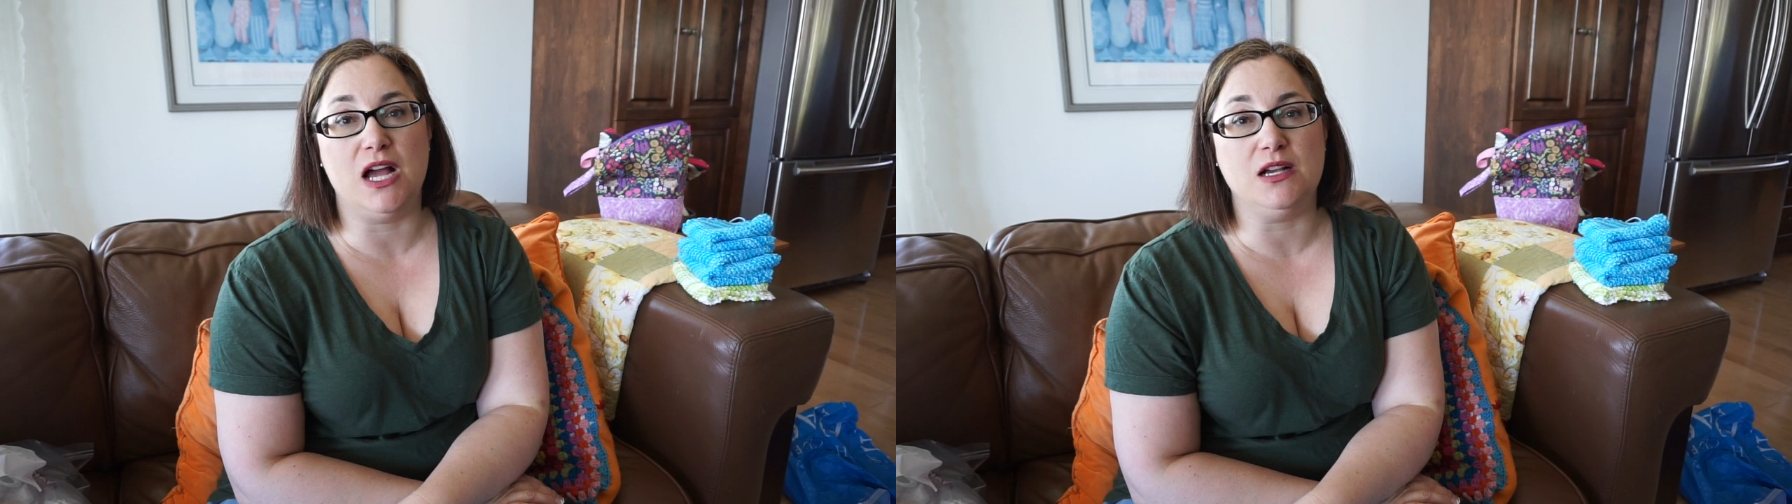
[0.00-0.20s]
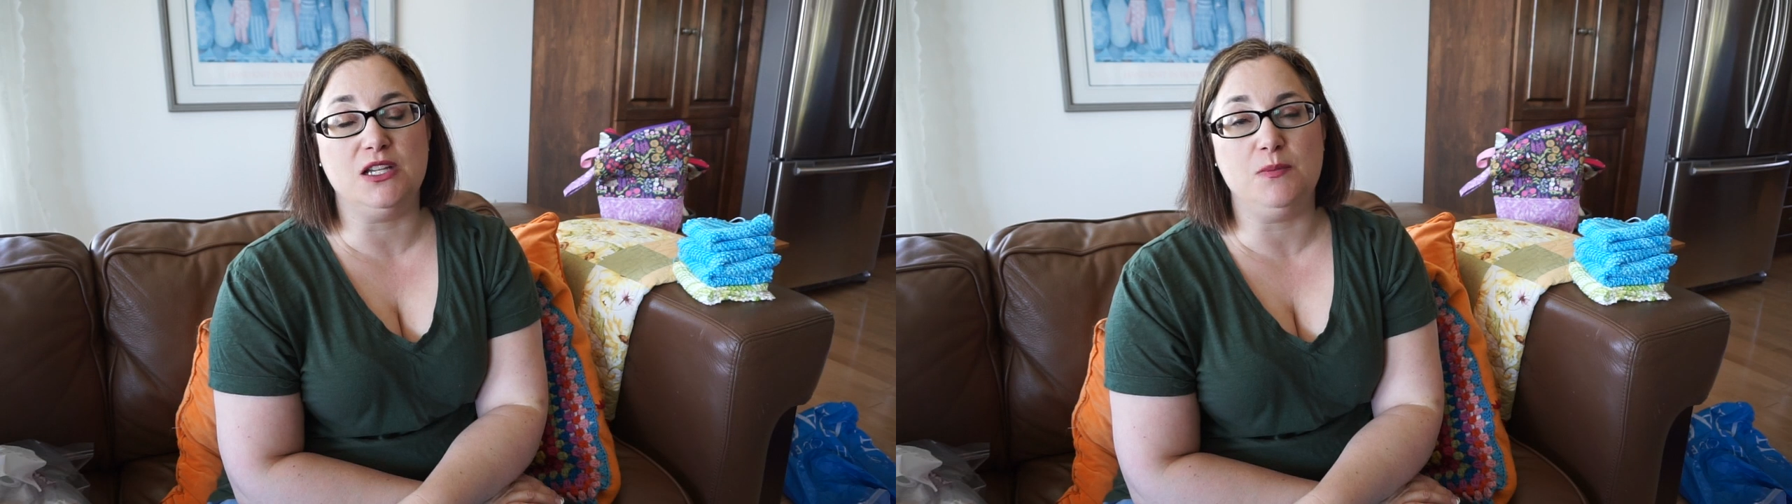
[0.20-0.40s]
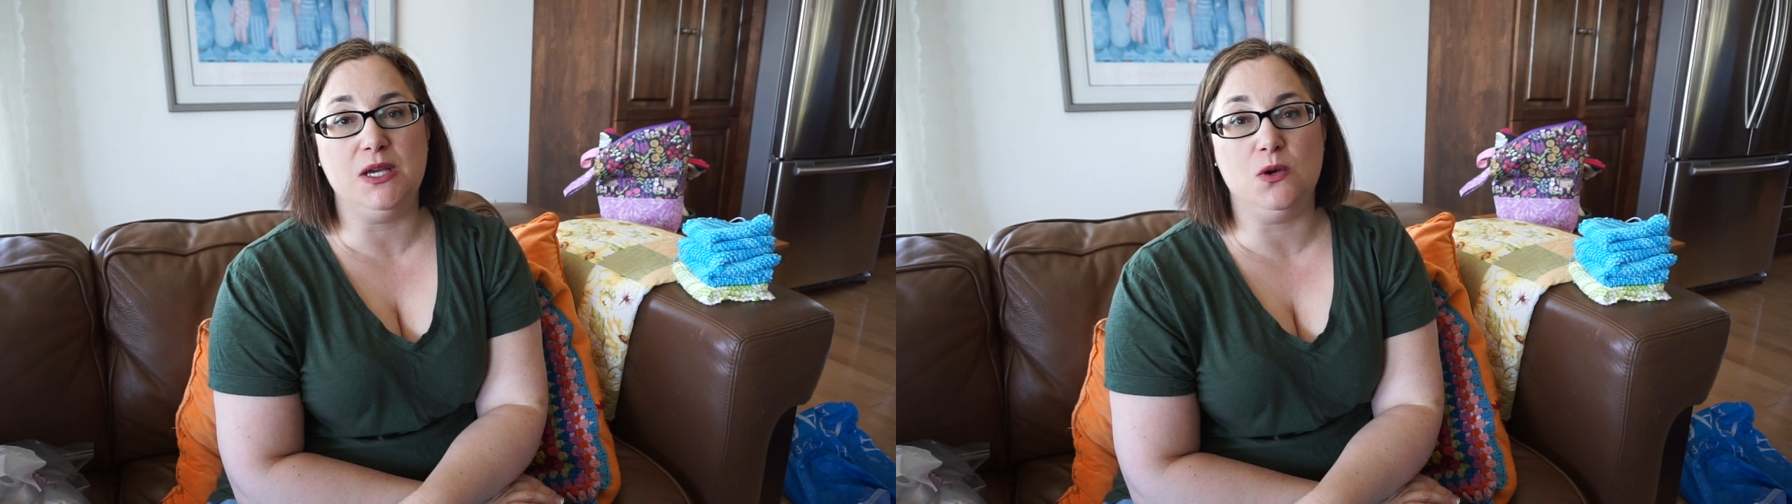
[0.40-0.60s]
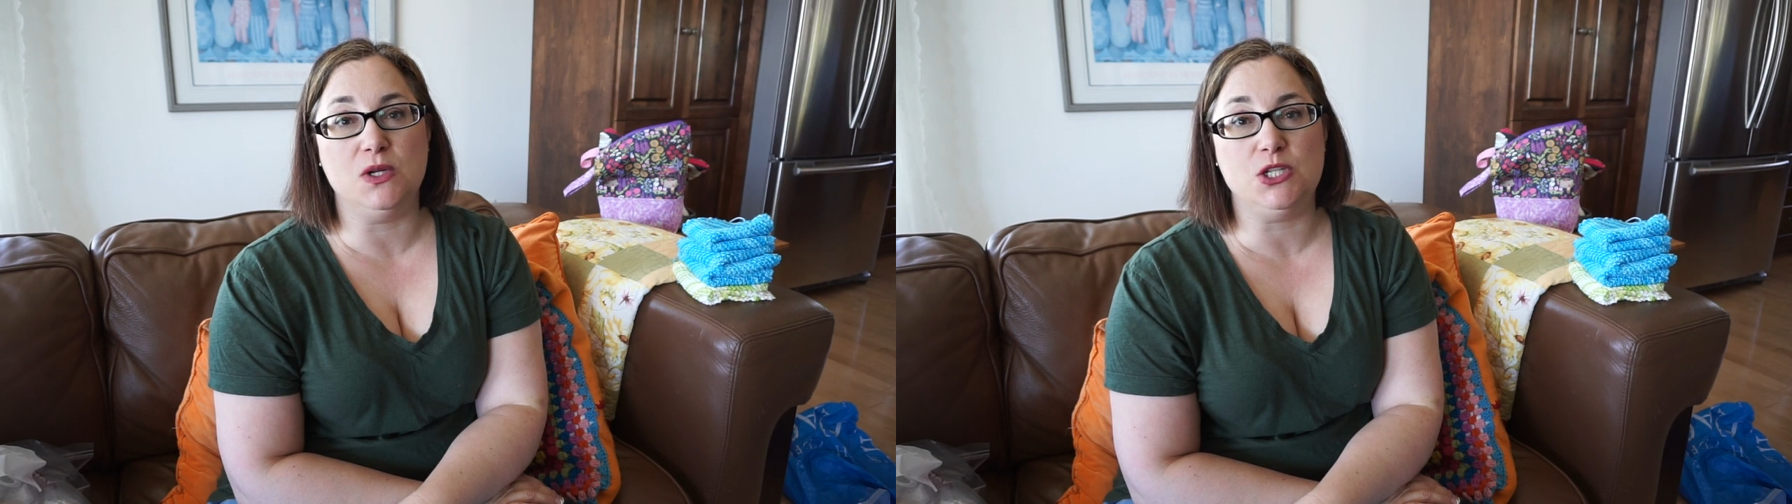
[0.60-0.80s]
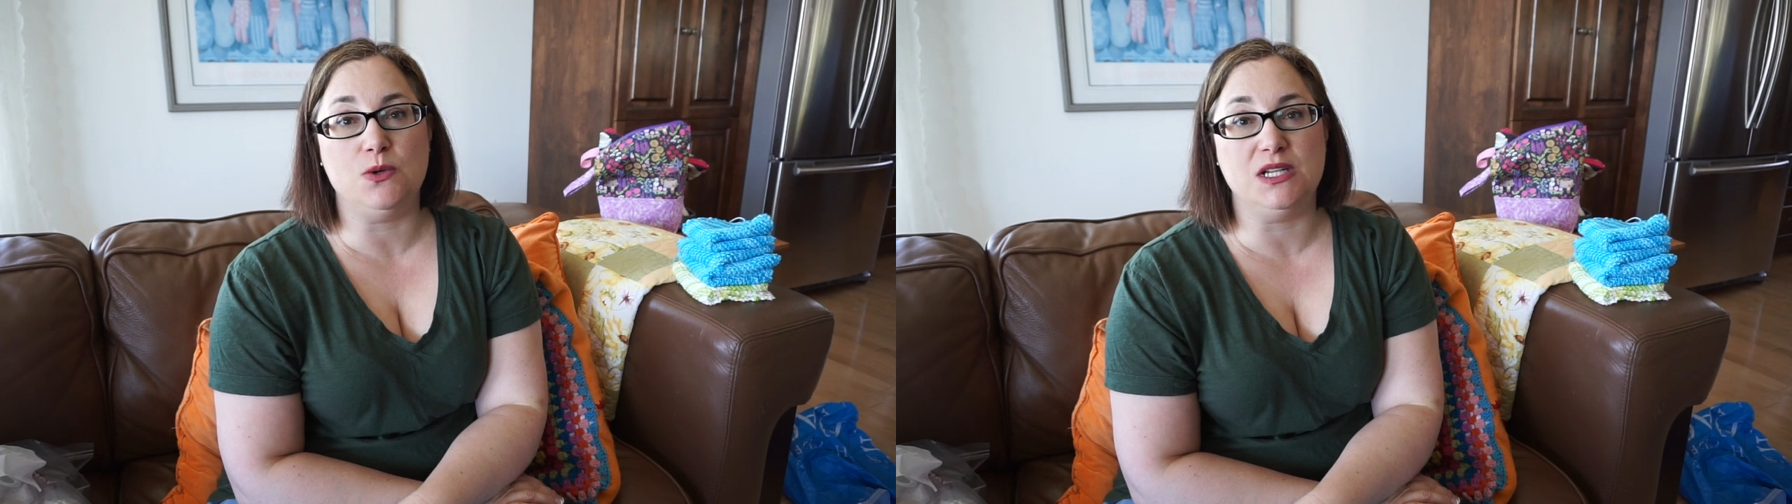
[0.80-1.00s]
I'm going to be going to